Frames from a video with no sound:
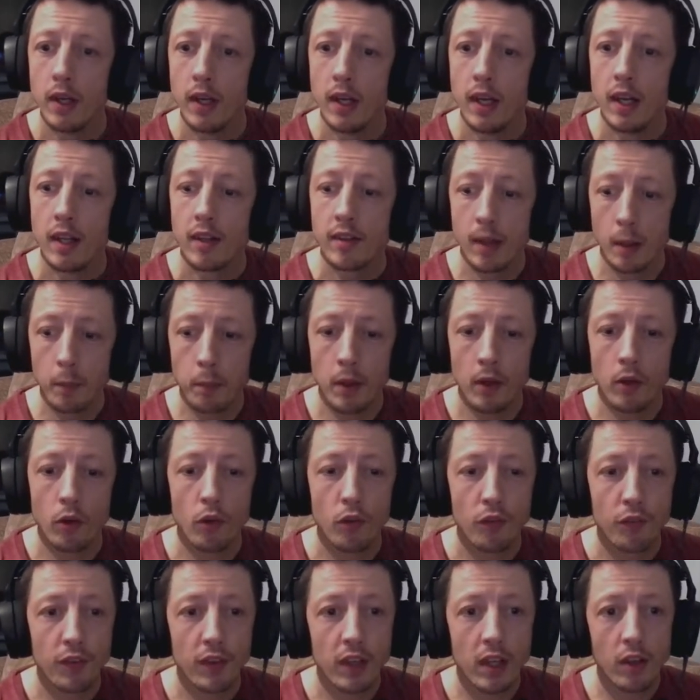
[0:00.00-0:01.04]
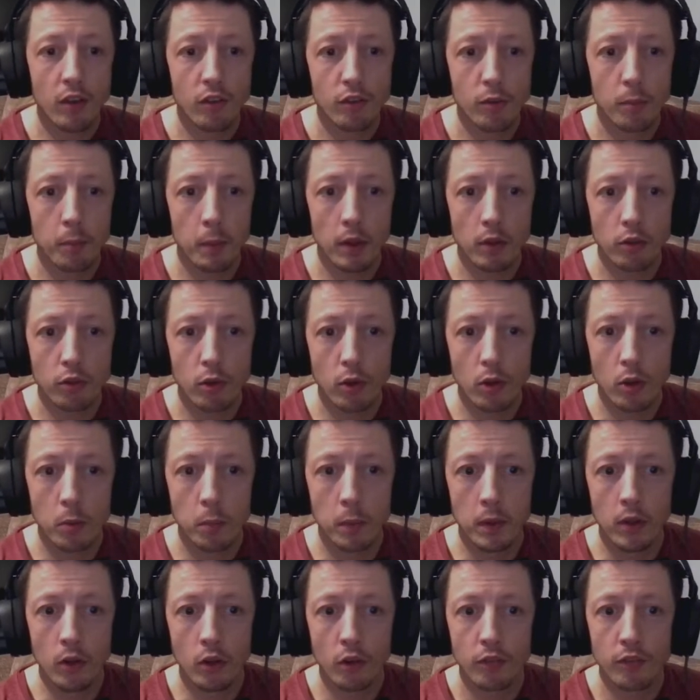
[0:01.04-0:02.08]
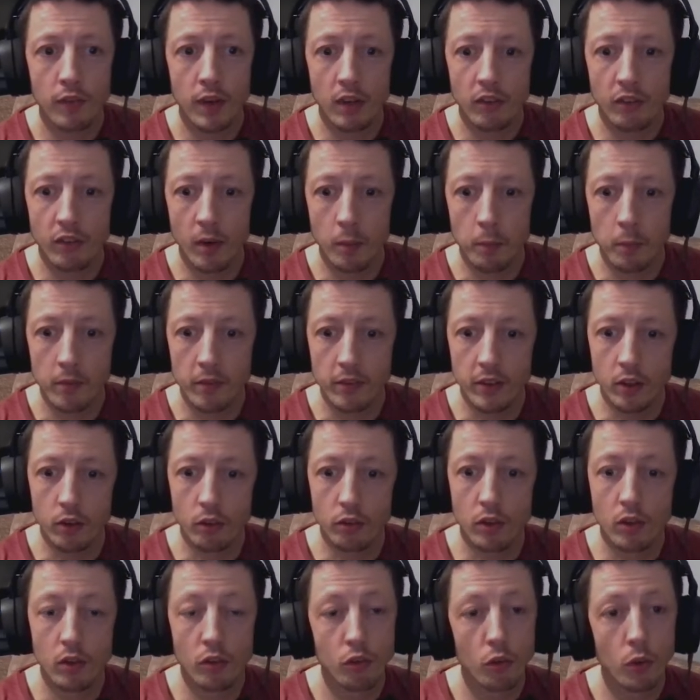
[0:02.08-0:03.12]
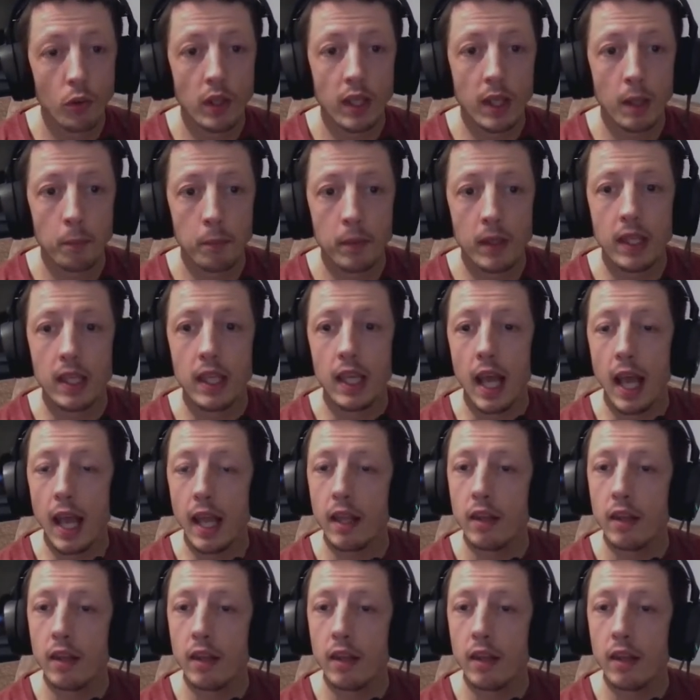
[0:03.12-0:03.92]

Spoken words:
tap that notification bell so you can be notified of all my videos and truly can be a